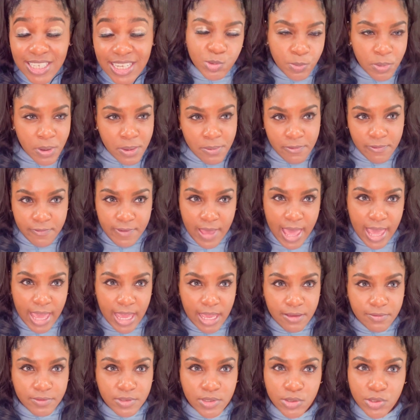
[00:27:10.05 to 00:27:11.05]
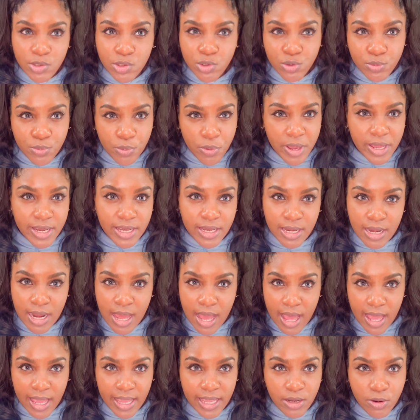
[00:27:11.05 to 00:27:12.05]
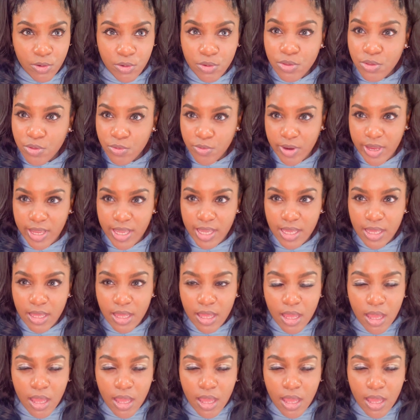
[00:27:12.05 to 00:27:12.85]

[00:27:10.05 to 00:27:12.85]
2.5 to 2.9 or 3,